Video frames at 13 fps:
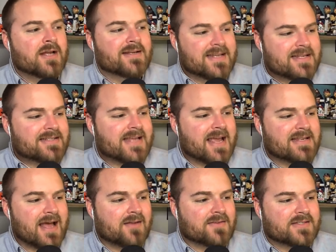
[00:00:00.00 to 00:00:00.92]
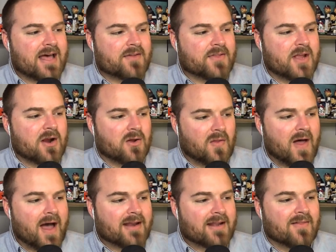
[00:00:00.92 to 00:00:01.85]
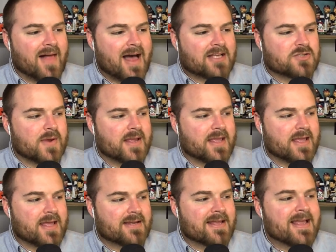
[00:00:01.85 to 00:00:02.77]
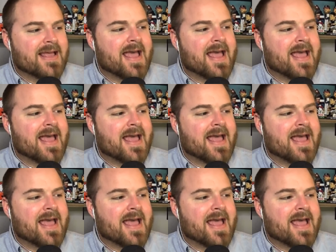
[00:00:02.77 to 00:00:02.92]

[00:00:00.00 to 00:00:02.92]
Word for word: did take down South Carolina last weekend